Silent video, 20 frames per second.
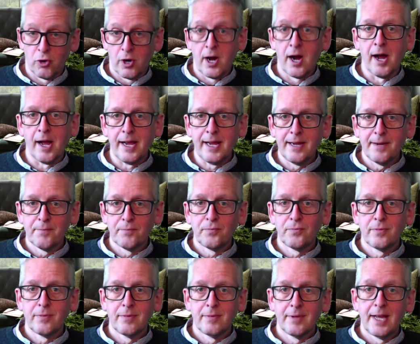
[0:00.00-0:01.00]
eye.
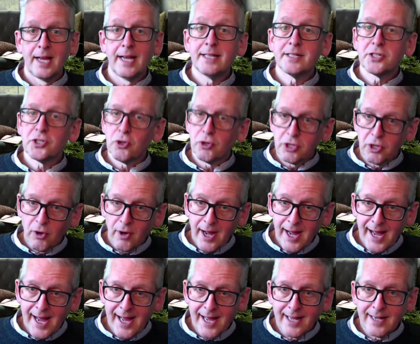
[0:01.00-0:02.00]
It's not your
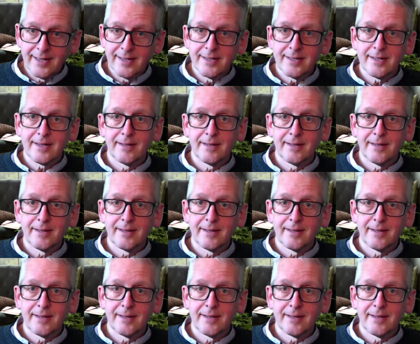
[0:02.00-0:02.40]
hand.